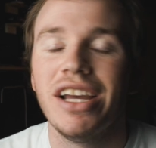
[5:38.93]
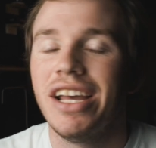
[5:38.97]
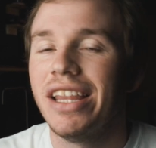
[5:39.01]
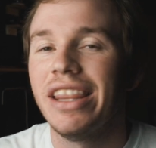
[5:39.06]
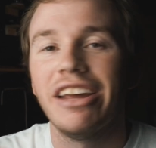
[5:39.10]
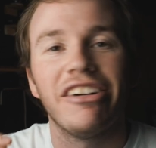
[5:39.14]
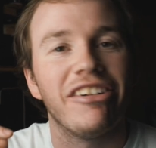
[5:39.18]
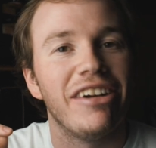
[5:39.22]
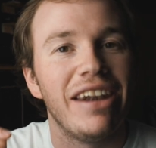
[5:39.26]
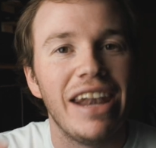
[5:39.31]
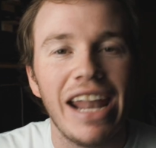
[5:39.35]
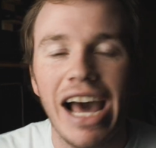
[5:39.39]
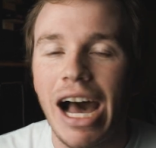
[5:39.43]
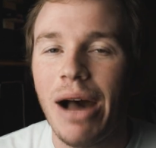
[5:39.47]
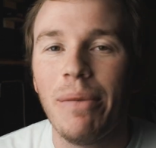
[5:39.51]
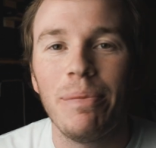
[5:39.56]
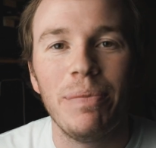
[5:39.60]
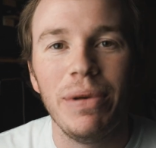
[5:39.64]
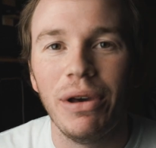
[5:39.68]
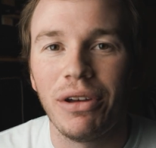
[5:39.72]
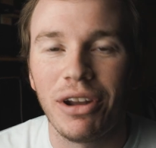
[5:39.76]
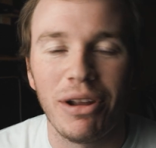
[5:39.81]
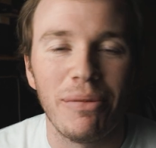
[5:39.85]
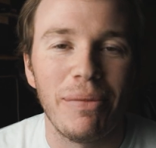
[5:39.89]
They're not
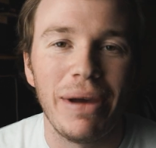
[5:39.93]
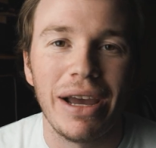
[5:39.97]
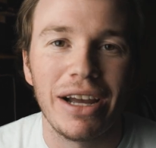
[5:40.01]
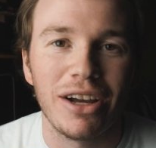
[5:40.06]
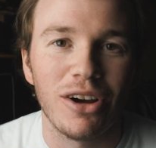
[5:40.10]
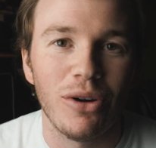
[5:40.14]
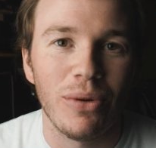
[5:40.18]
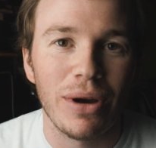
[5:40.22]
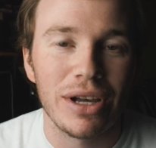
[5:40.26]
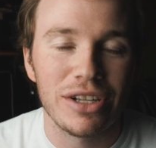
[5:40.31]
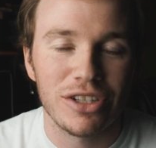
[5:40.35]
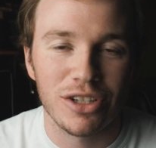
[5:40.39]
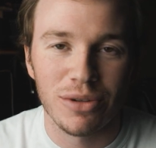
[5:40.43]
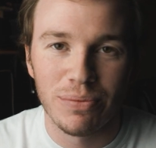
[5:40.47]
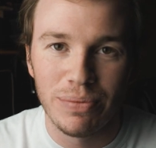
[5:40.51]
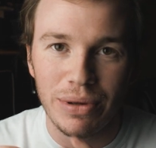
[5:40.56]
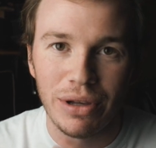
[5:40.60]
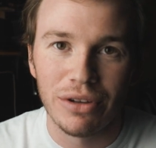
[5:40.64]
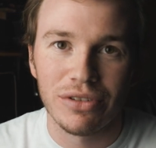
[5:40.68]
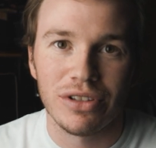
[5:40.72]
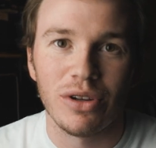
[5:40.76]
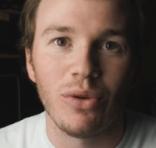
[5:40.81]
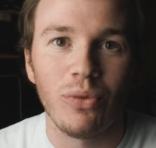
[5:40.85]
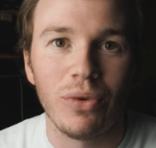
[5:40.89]
built on Mac OS, they're
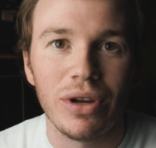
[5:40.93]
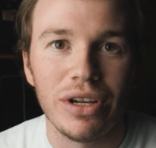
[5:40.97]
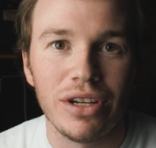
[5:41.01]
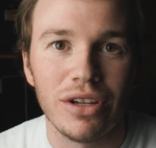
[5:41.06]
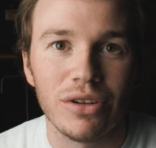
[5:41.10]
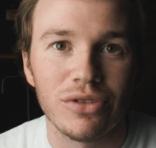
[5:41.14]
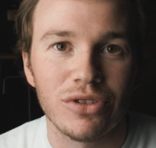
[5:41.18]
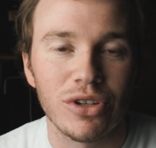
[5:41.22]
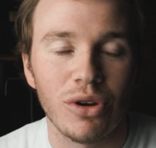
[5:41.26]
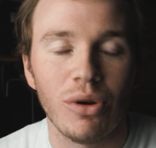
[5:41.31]
built on Windows.